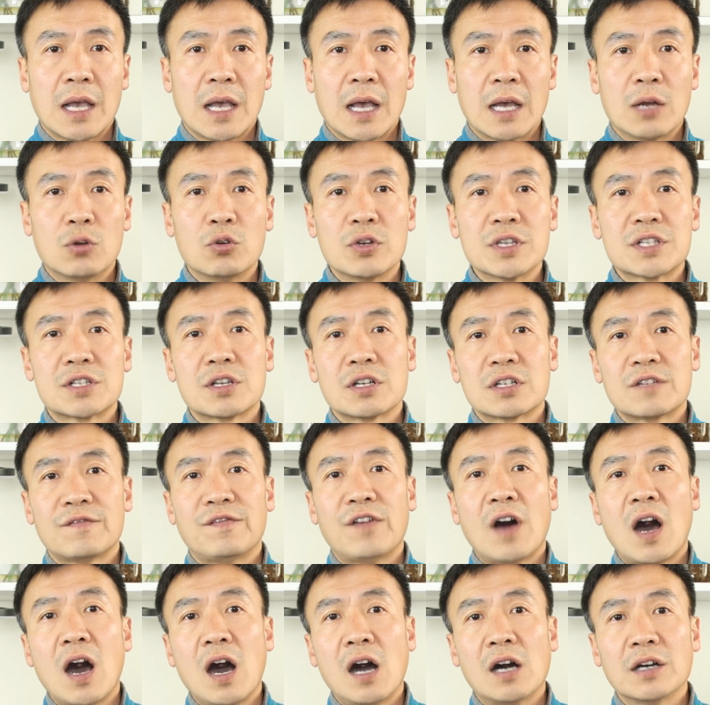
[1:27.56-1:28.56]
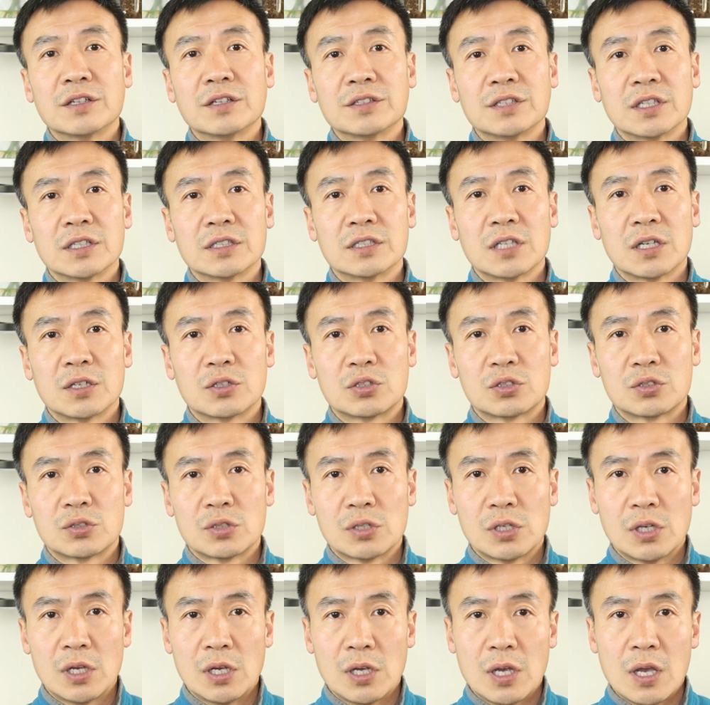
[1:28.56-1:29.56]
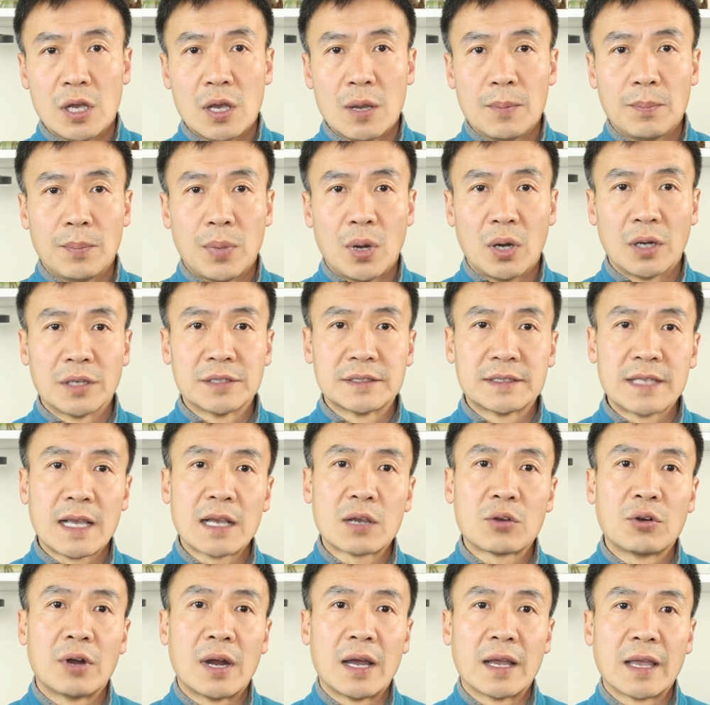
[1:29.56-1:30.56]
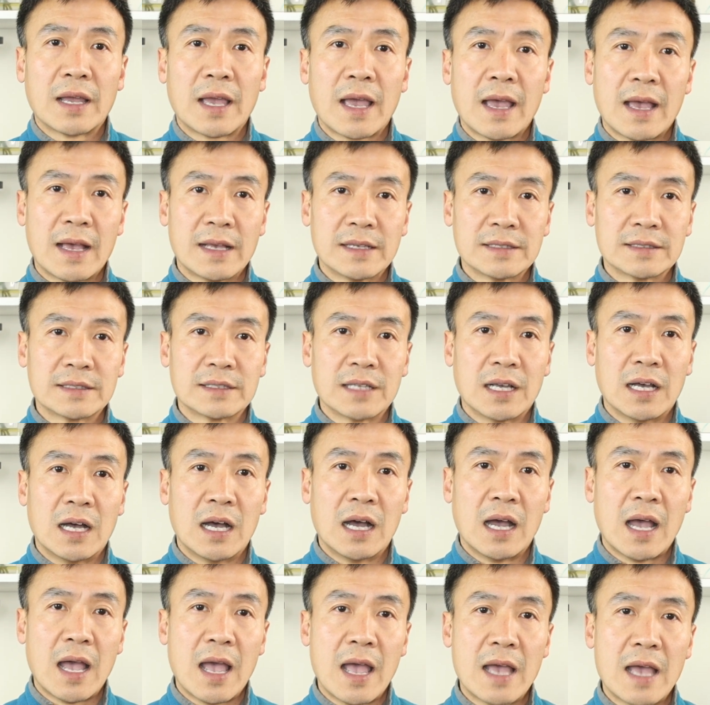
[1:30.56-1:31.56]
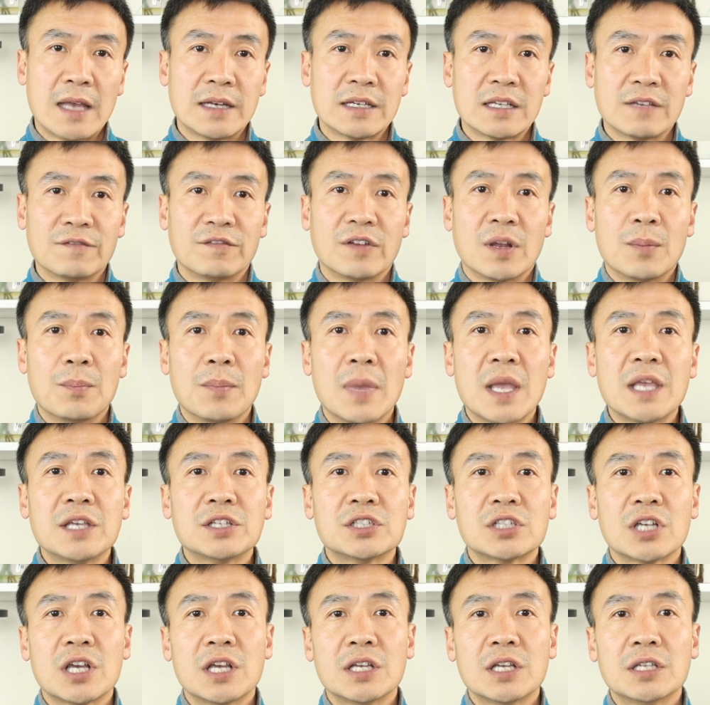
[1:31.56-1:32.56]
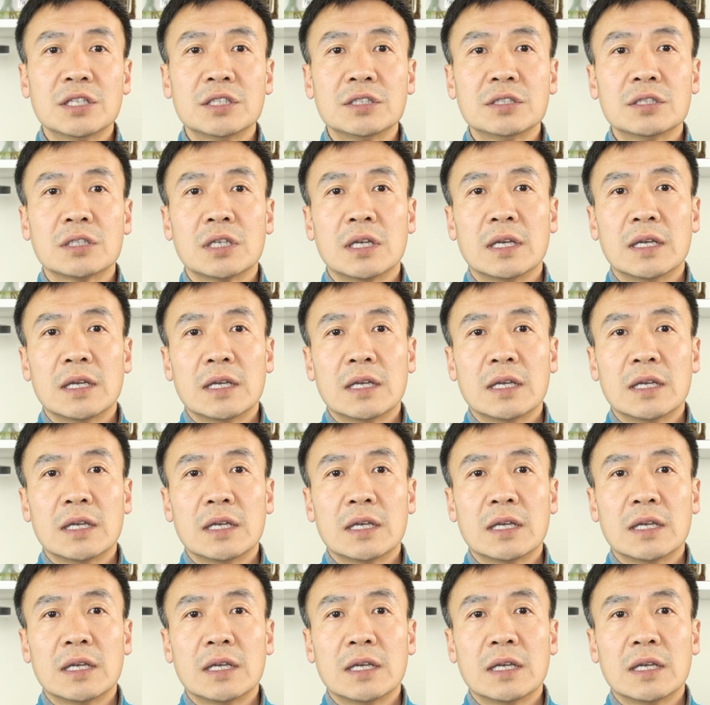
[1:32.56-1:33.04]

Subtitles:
And research found that the polysaccharide has anti-inflammation,